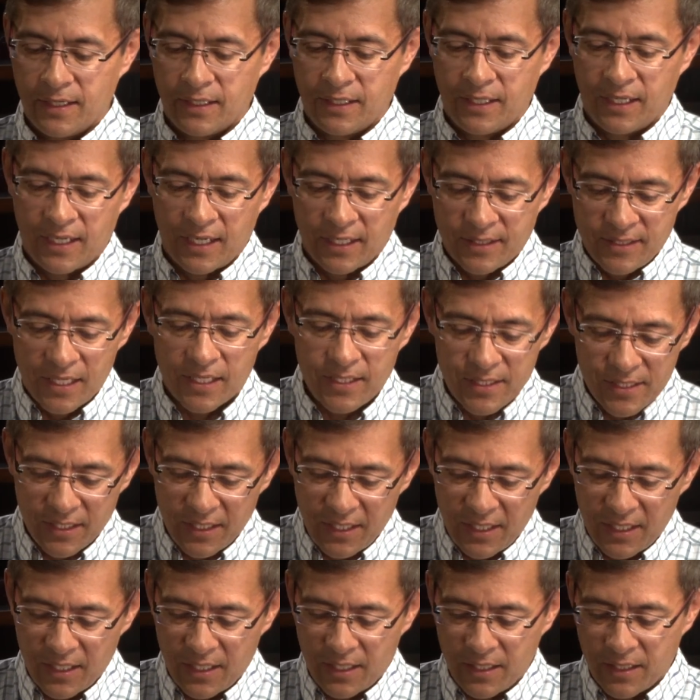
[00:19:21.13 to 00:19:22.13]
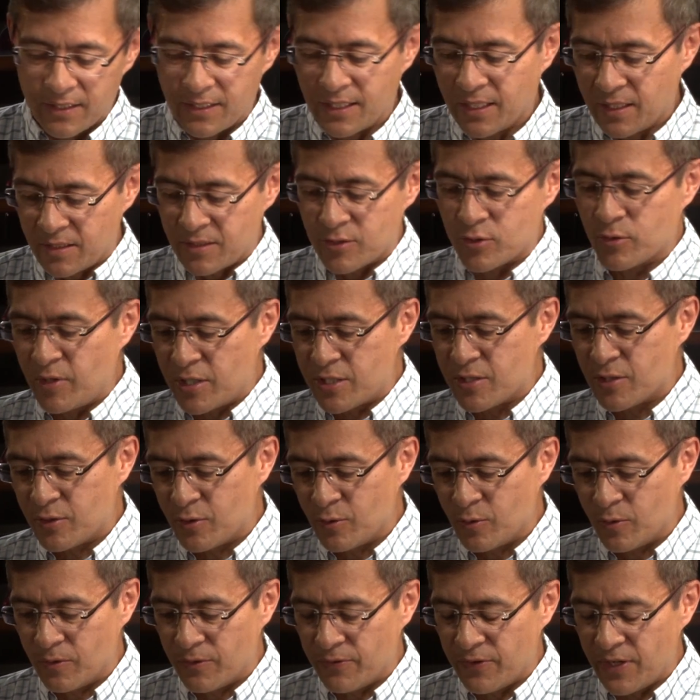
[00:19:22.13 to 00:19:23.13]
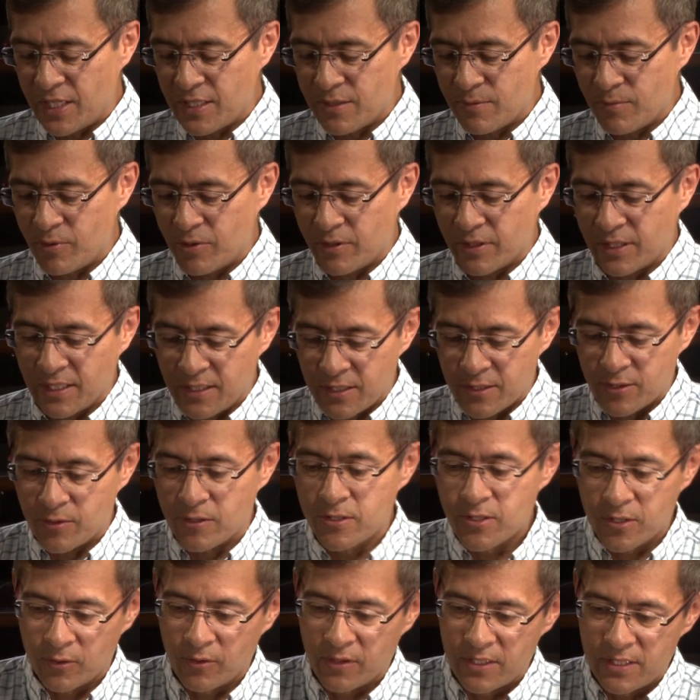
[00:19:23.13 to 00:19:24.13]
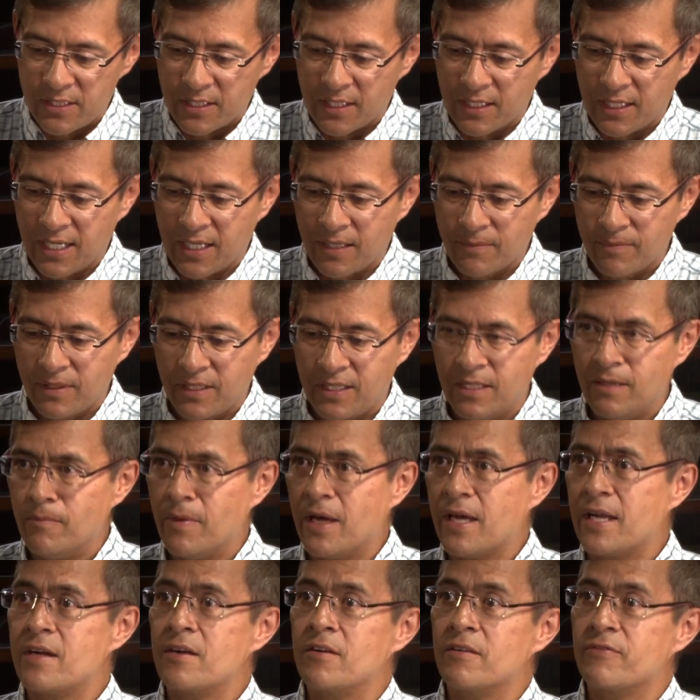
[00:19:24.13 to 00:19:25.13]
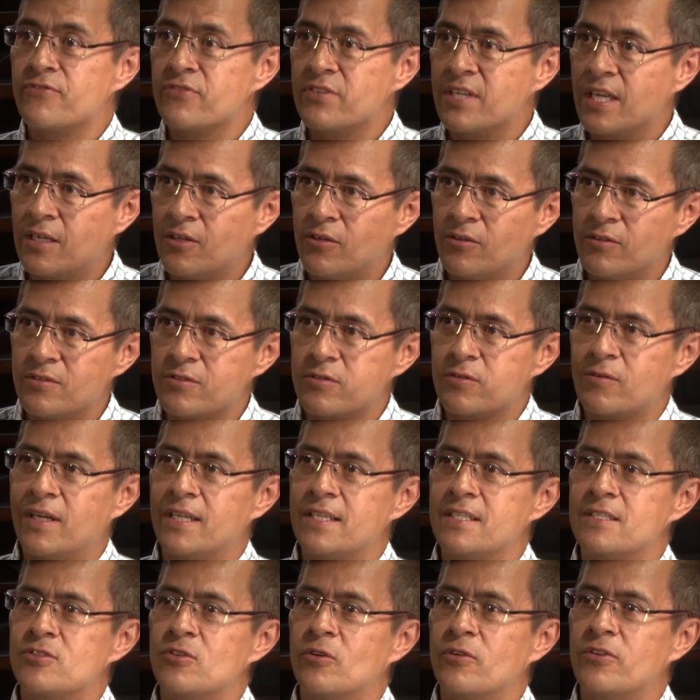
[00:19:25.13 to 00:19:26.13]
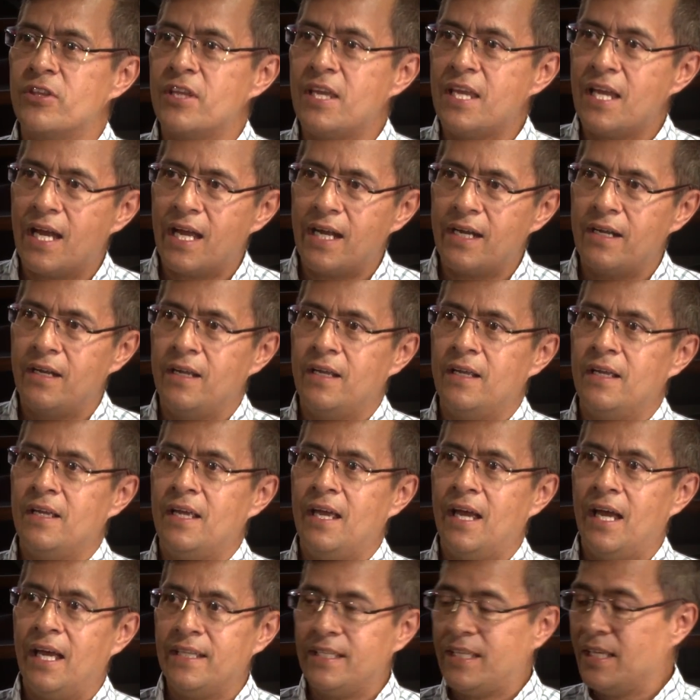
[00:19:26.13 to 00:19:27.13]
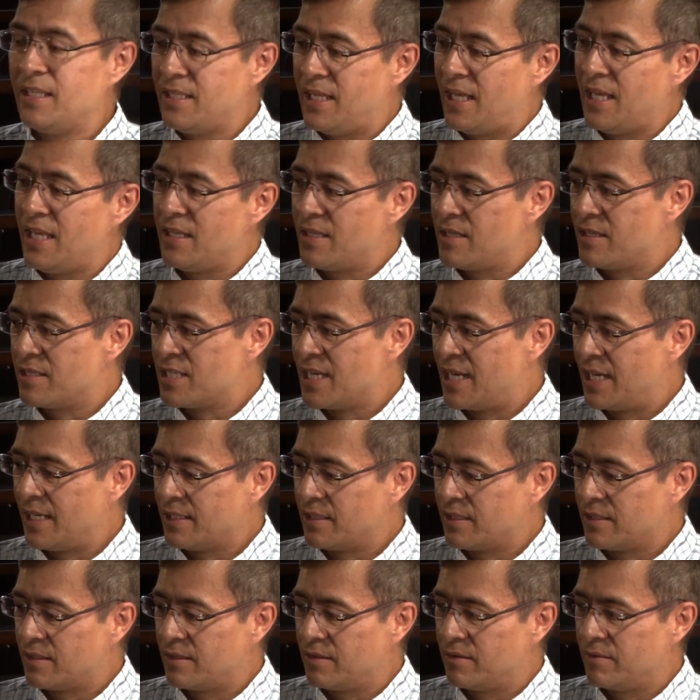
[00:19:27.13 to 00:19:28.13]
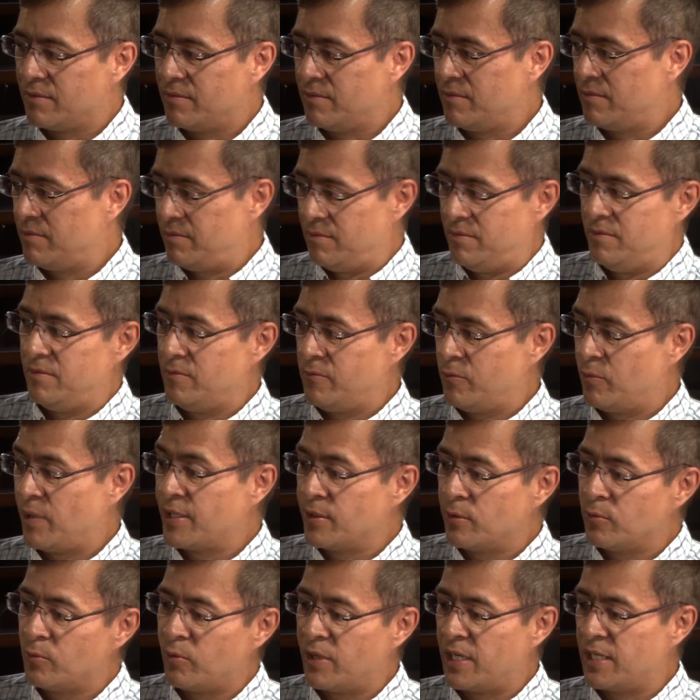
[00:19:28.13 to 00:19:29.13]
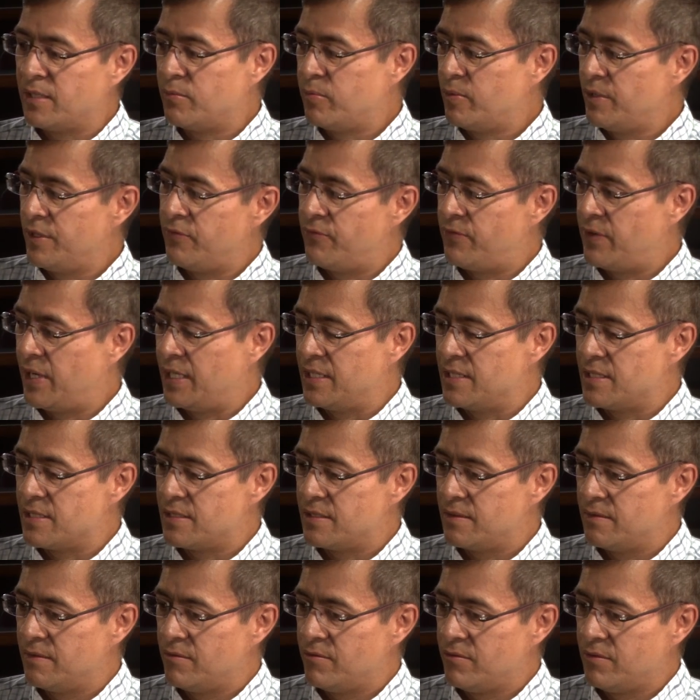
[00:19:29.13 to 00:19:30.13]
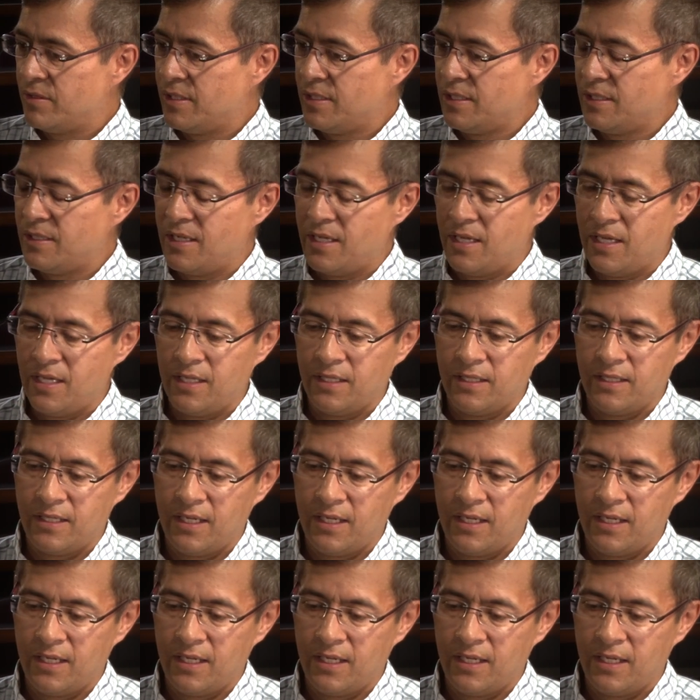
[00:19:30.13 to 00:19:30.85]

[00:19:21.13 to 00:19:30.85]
get a text here, then switch to Facebook, then switch to Instagram in a matter of seconds, right? Yep. So and then they chat one-on-one with friends, right? And